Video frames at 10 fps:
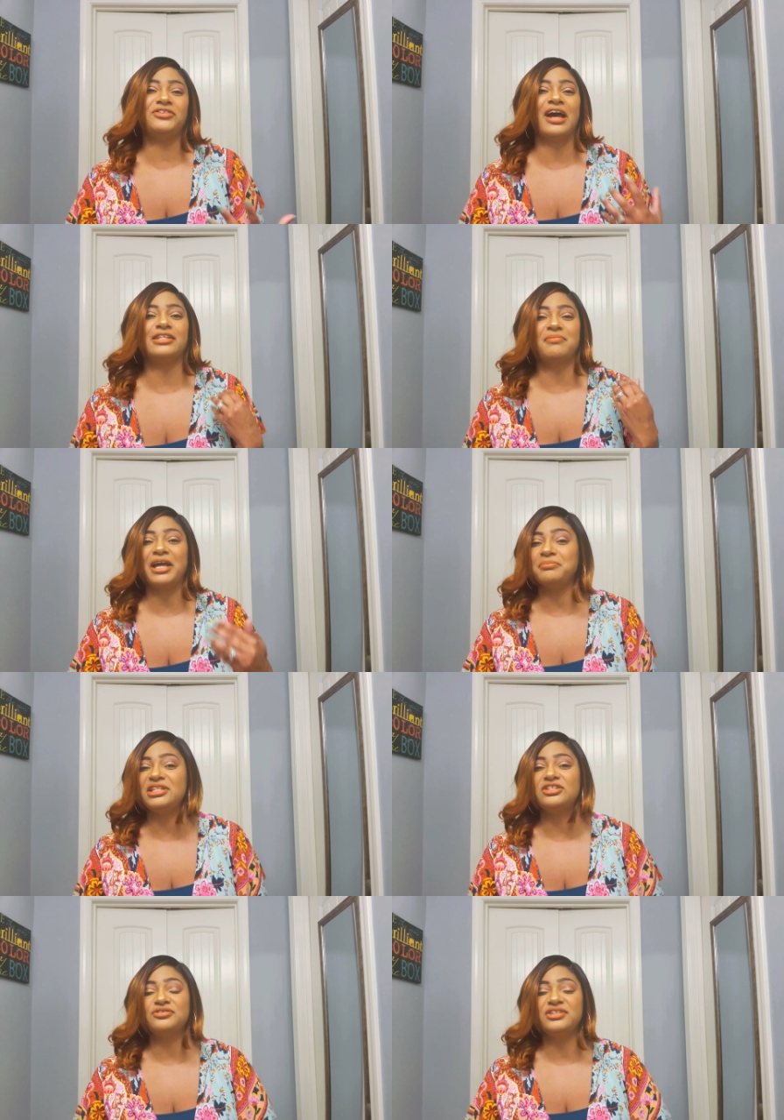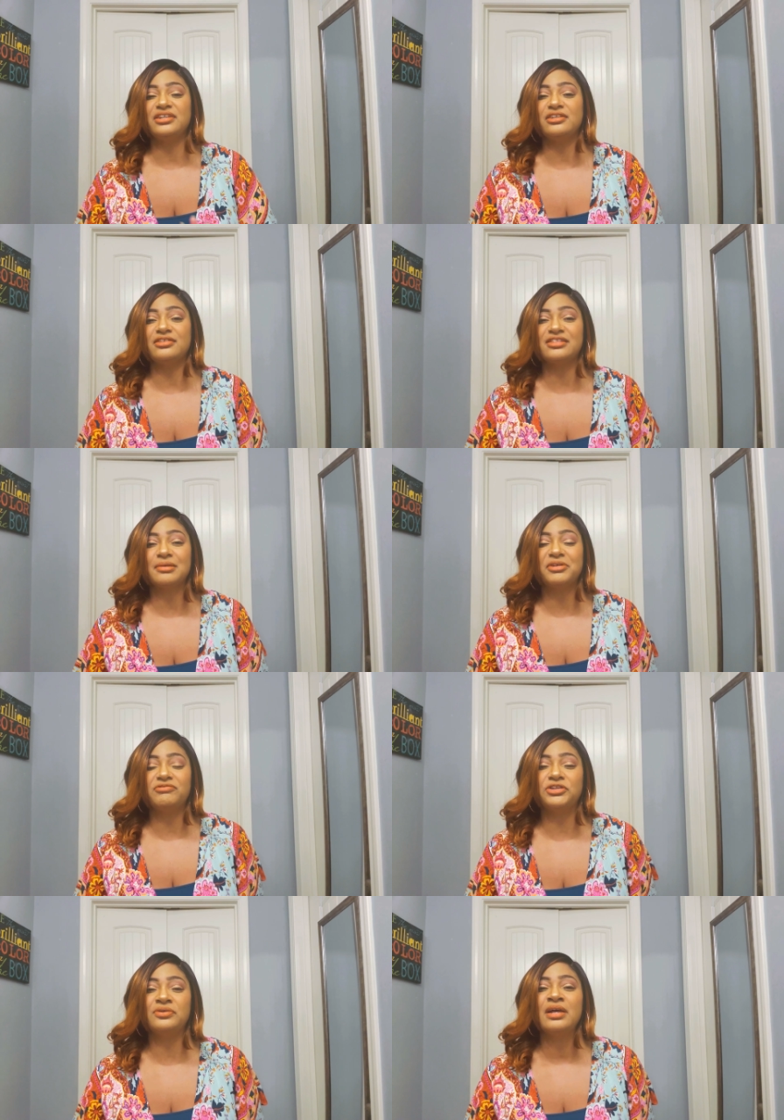You guys might be too young, some
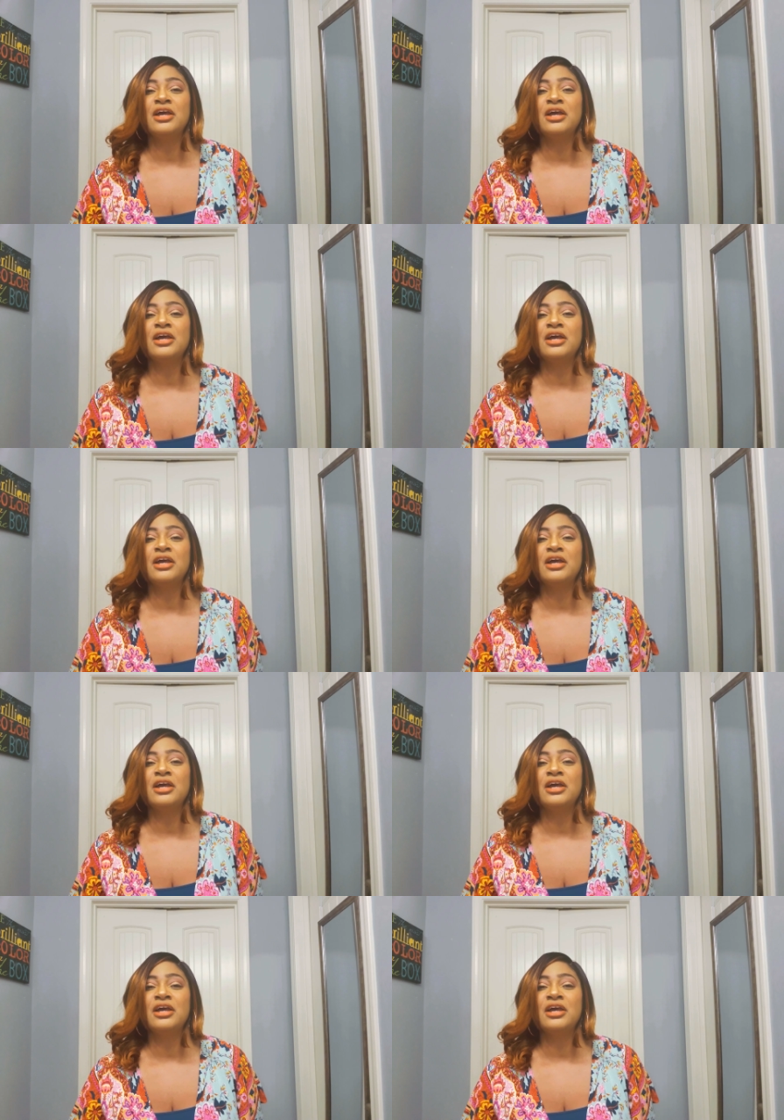of you,